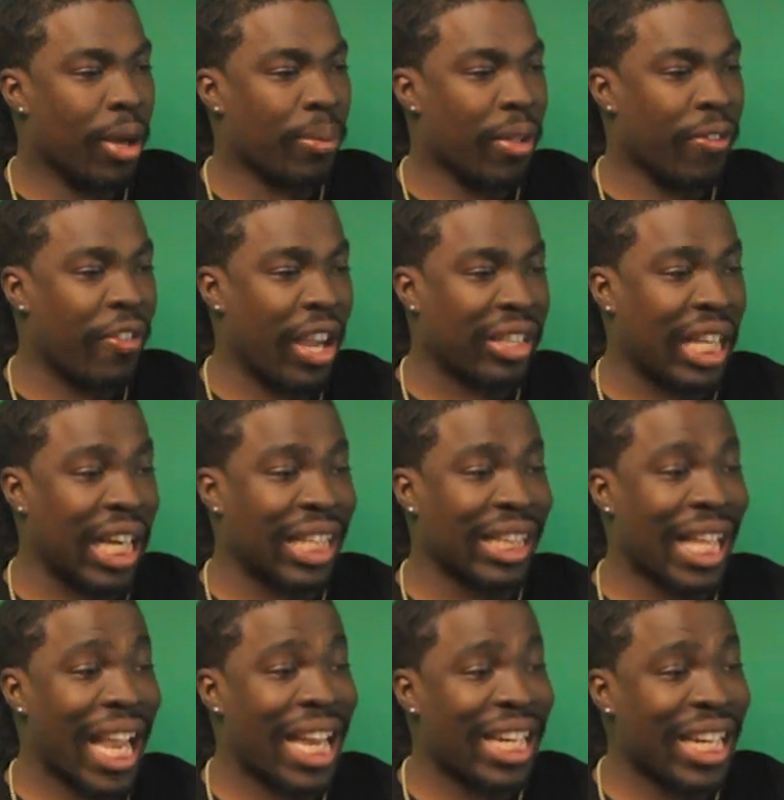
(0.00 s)
the fact that he
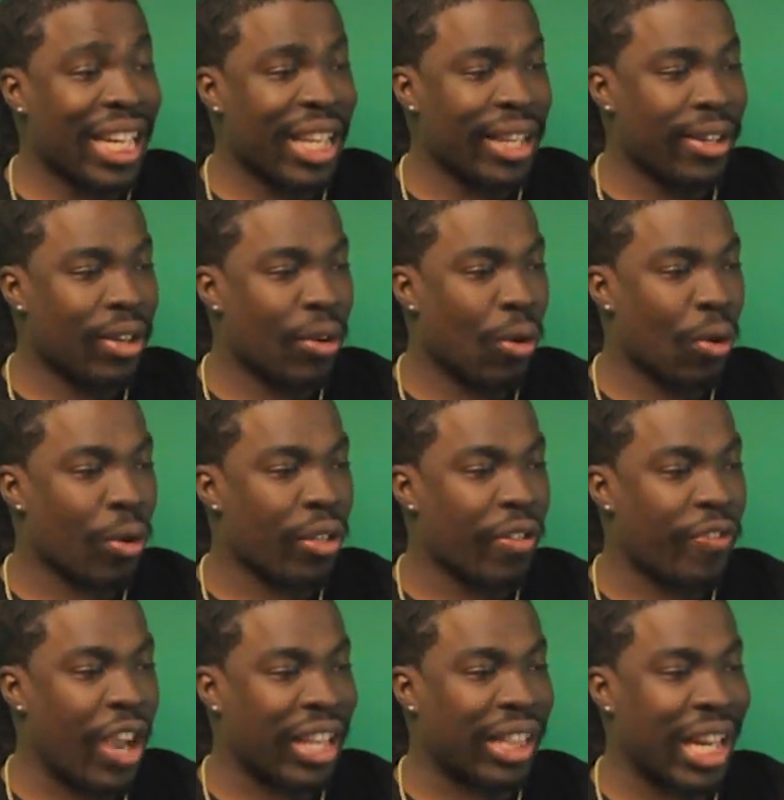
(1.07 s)
landed it or the
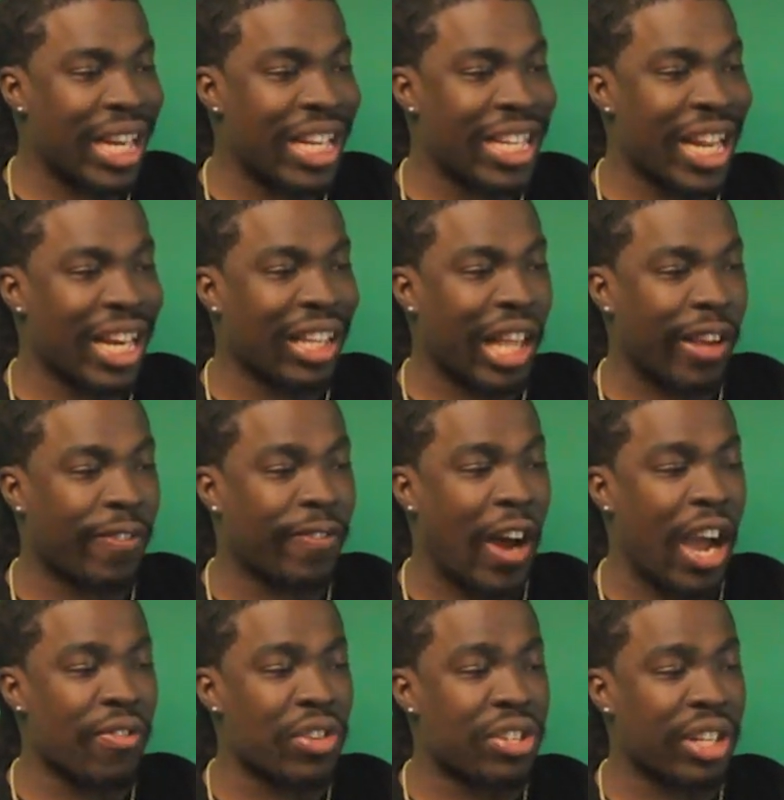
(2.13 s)
fact that he did it like
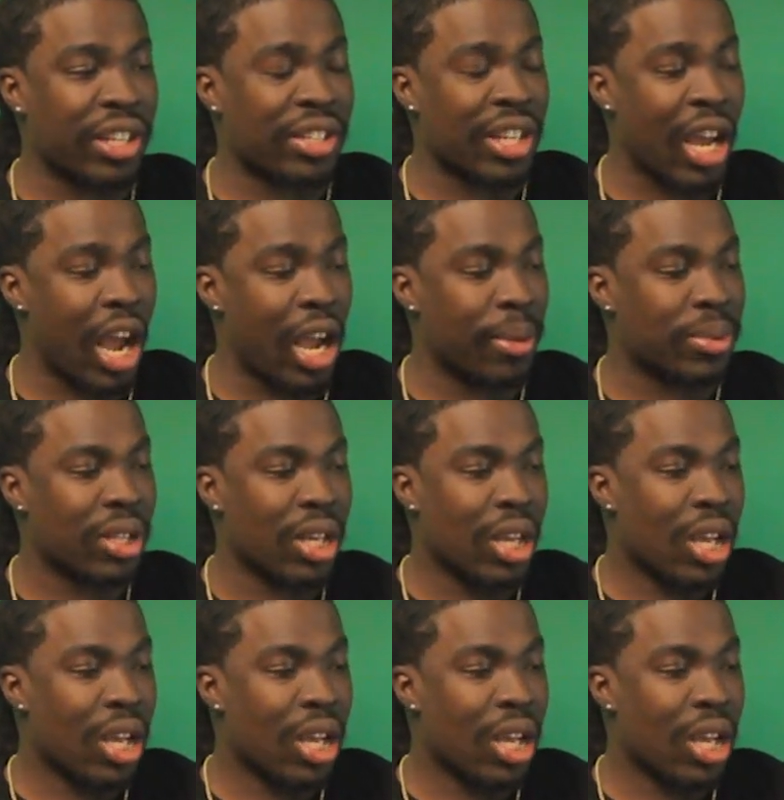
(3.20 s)
5 or 6 times.